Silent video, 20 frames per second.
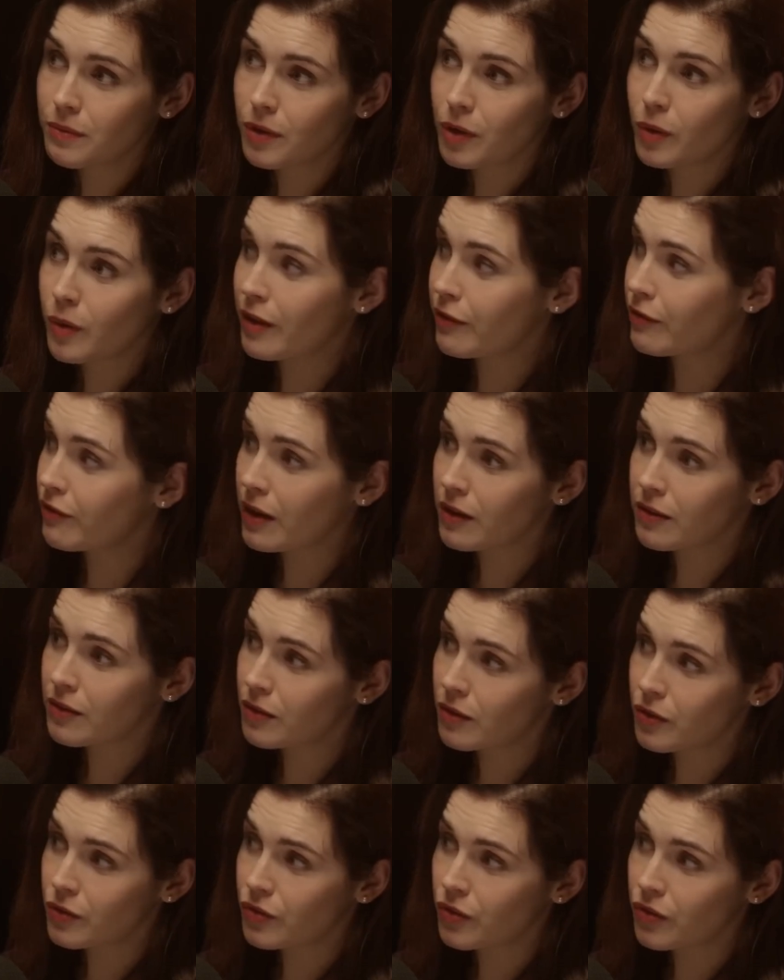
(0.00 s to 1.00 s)
who have faith
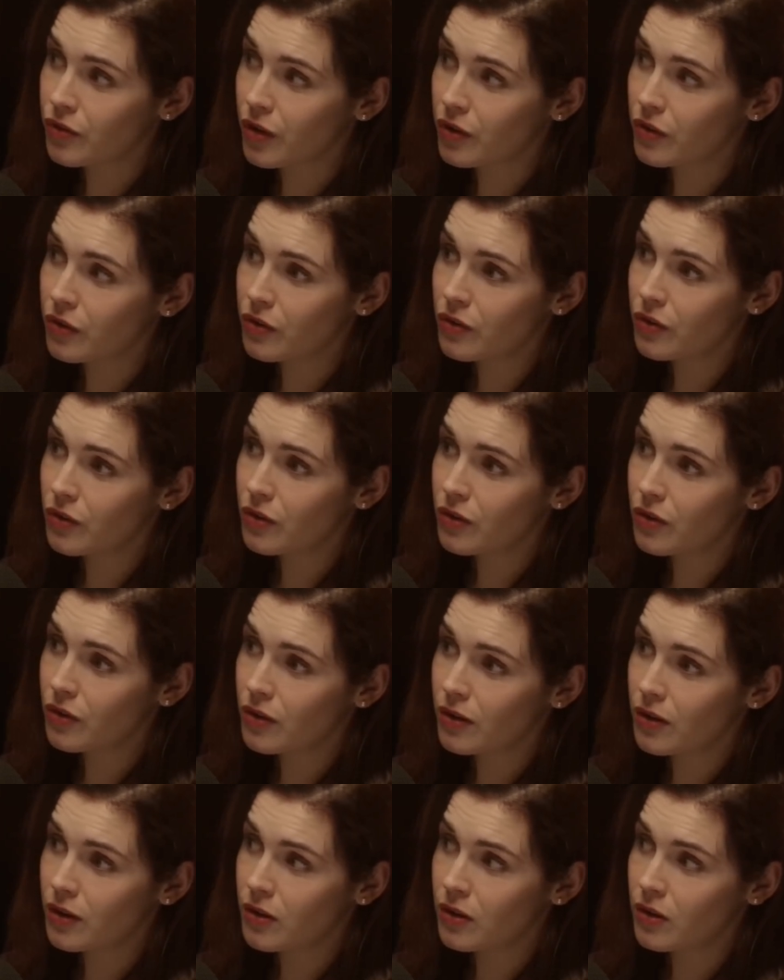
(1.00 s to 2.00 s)
and those who don't,
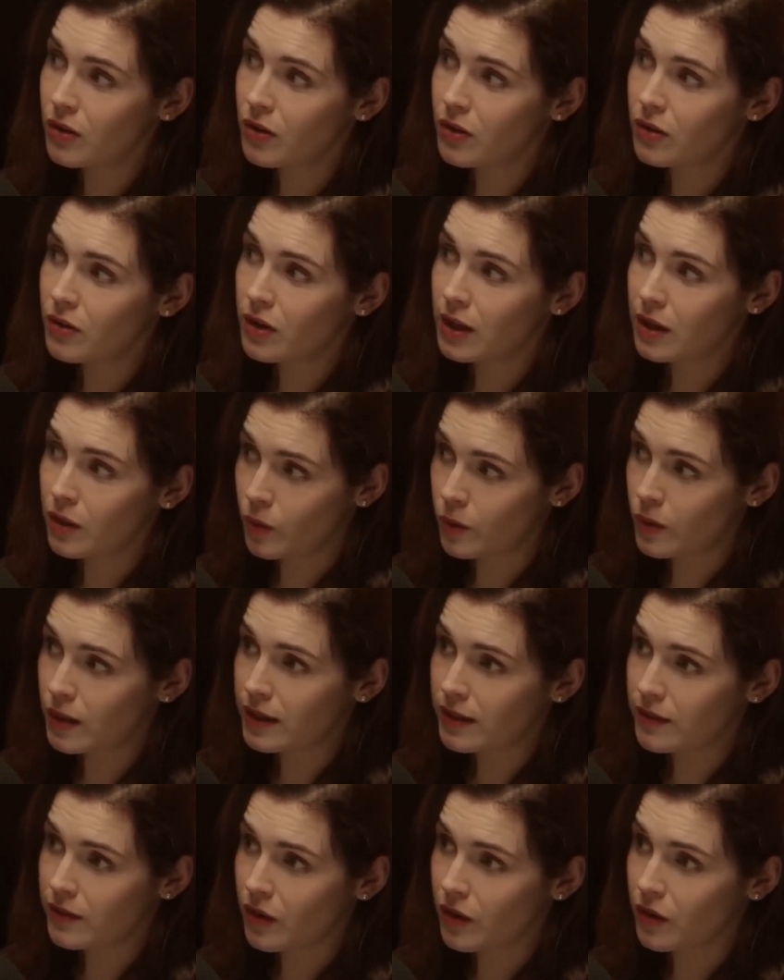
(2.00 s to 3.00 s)

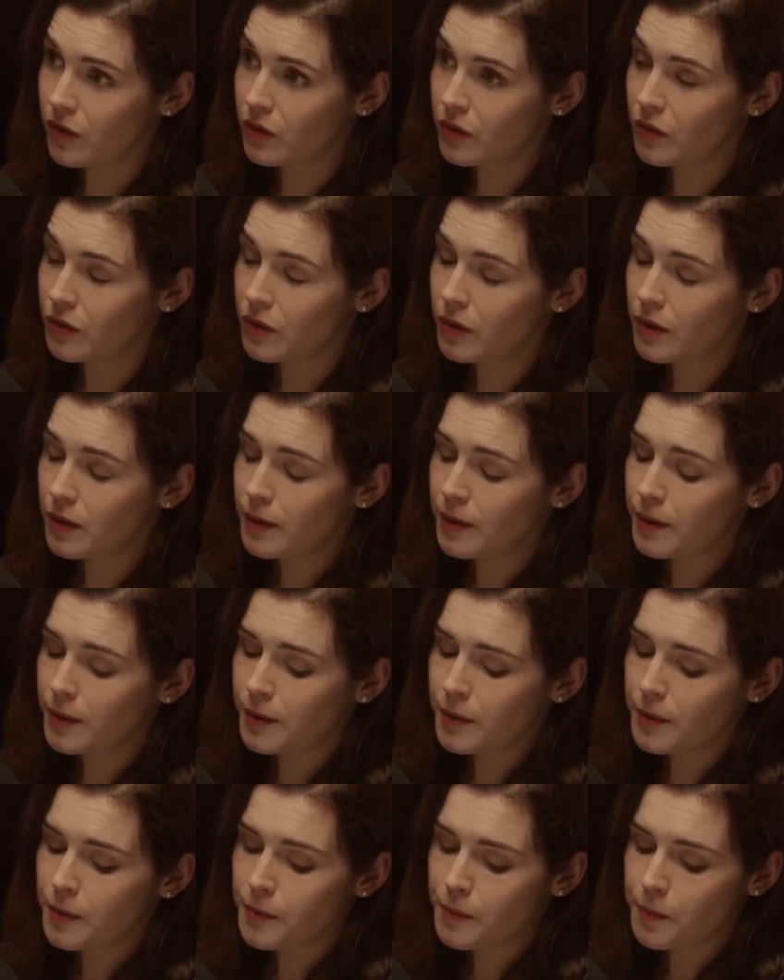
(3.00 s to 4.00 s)
equally so,
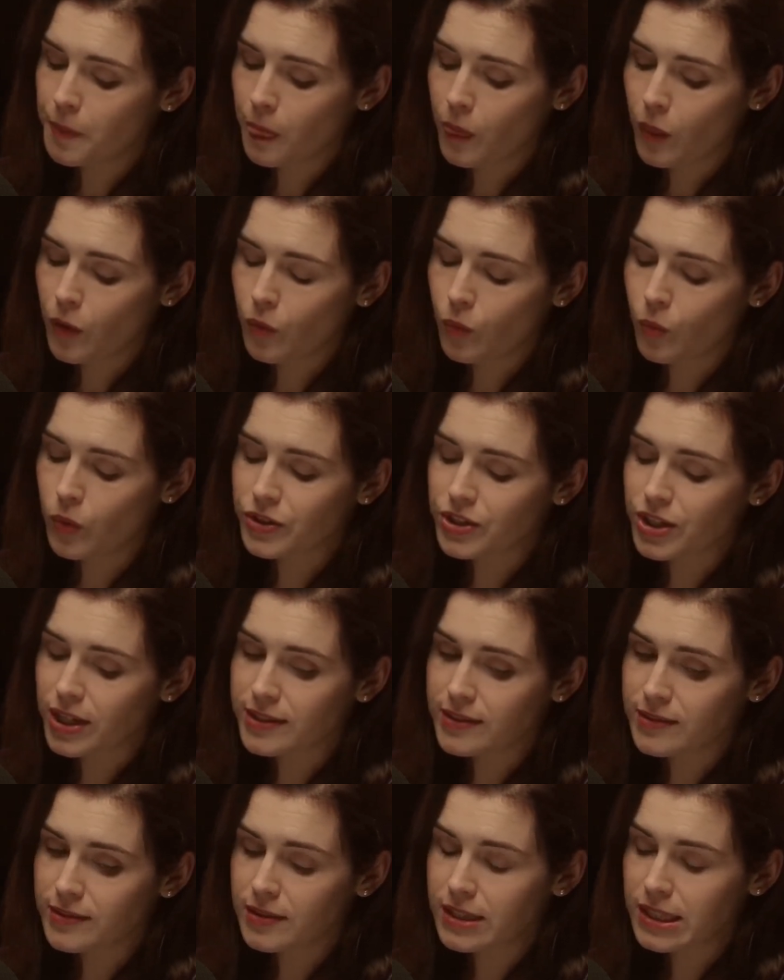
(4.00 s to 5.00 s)
which
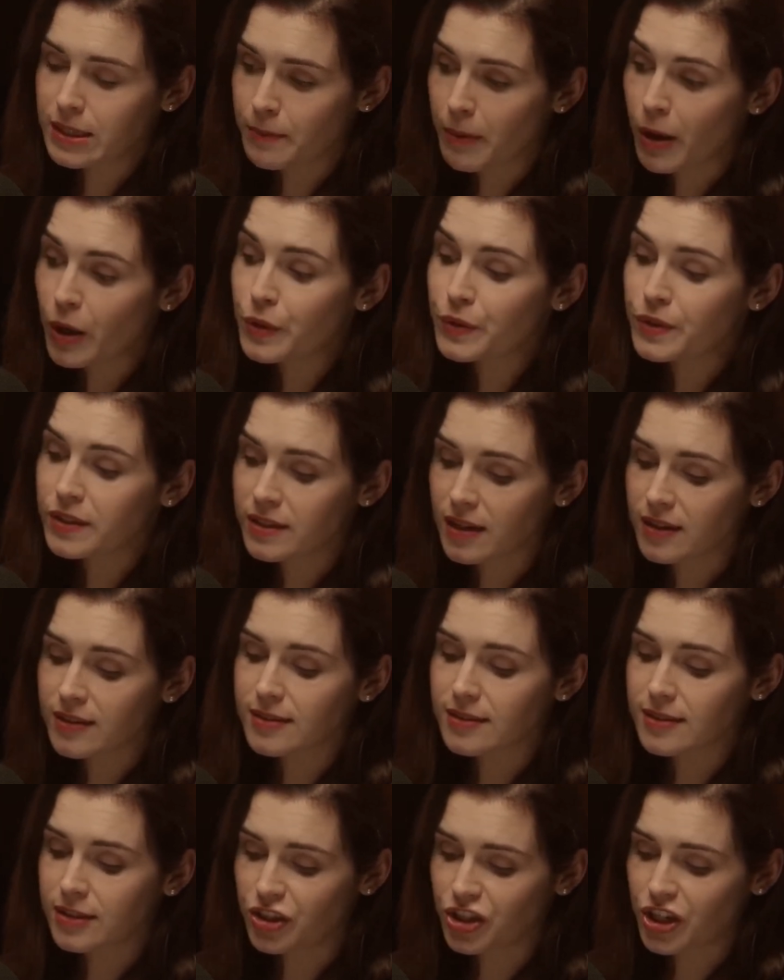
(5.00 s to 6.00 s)
I suppose
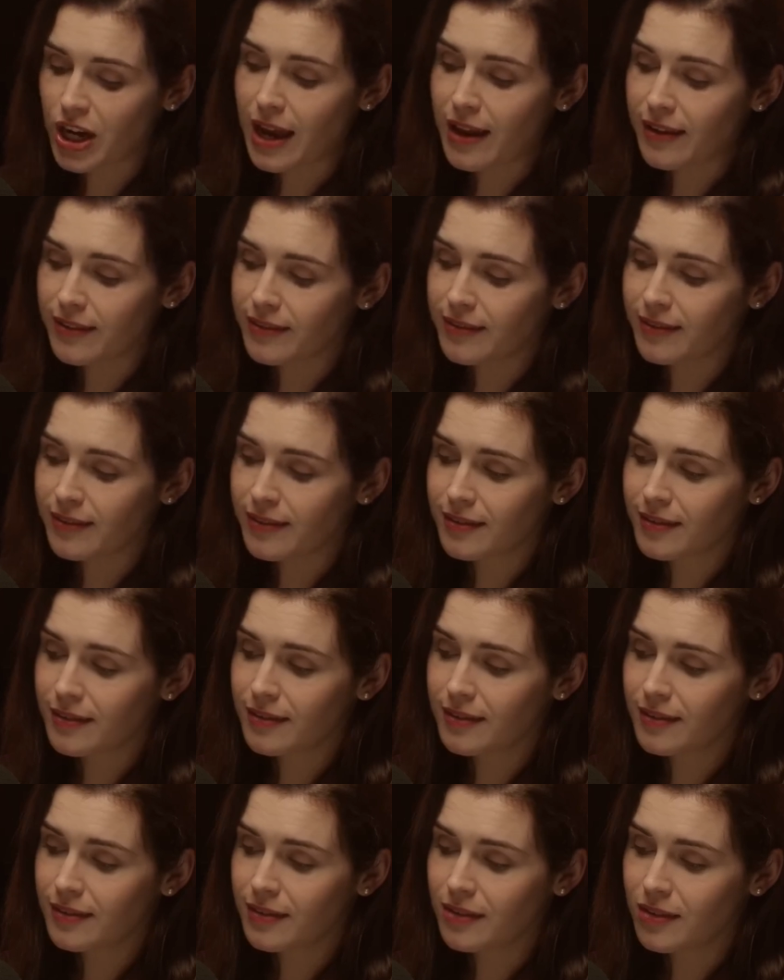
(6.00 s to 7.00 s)
does suggest
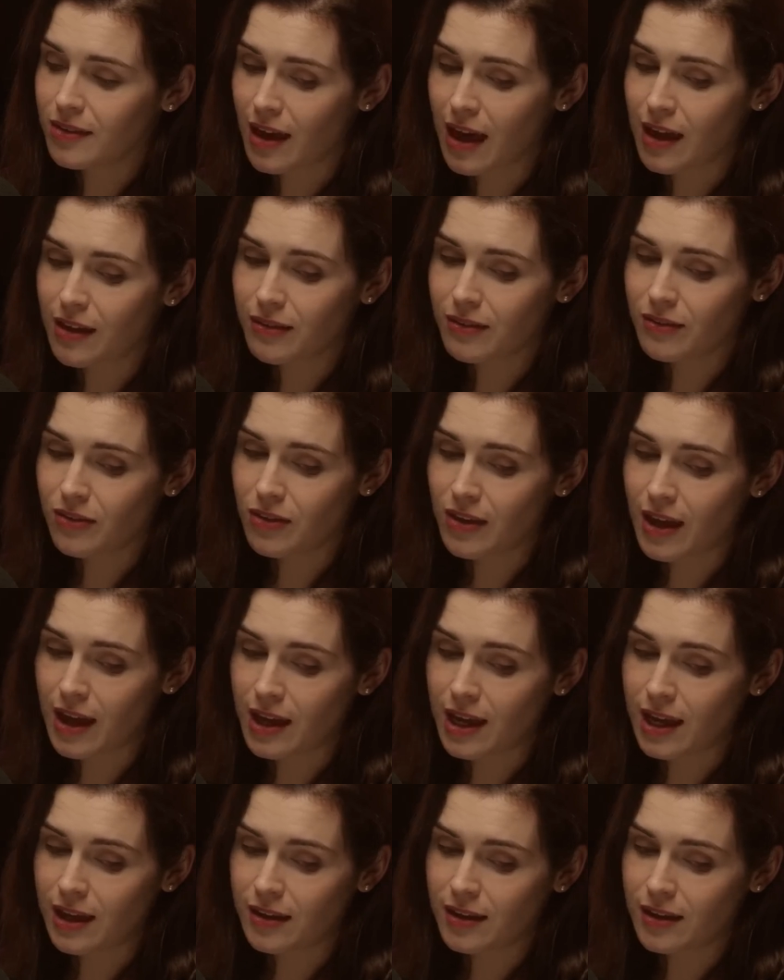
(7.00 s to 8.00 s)
that
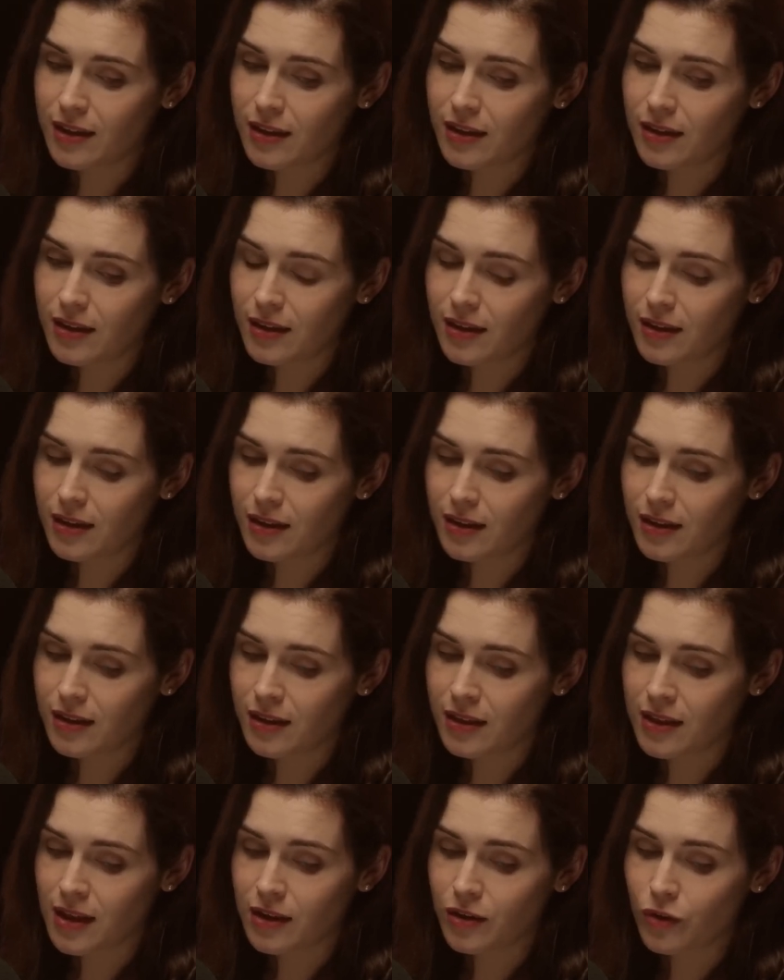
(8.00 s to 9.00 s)
they're
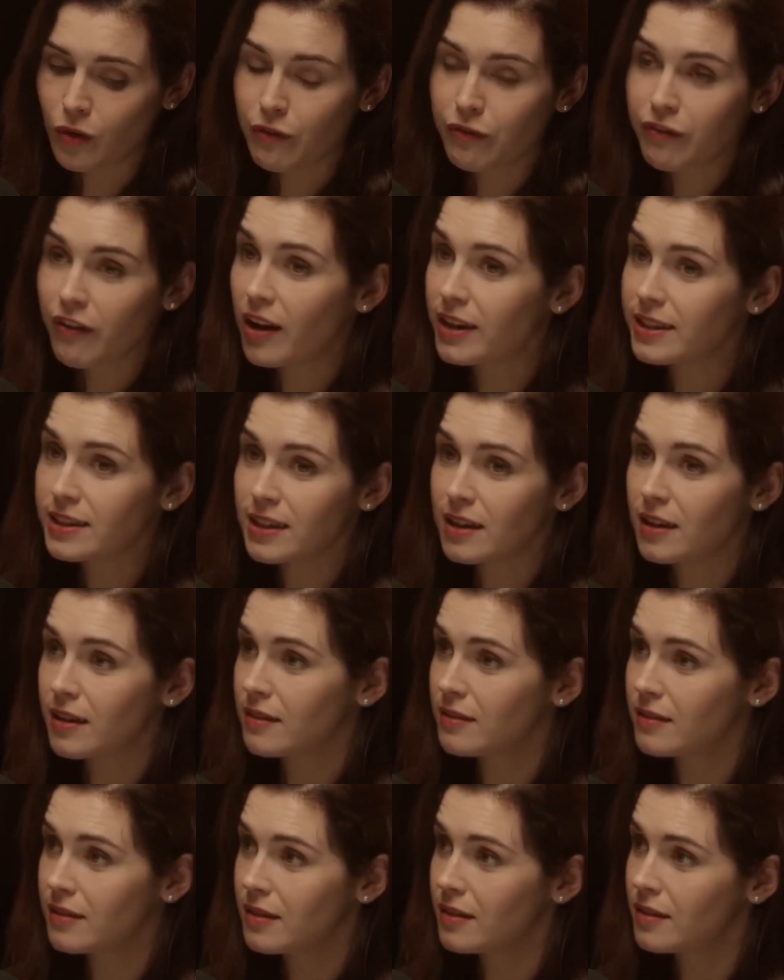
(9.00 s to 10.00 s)
not finding it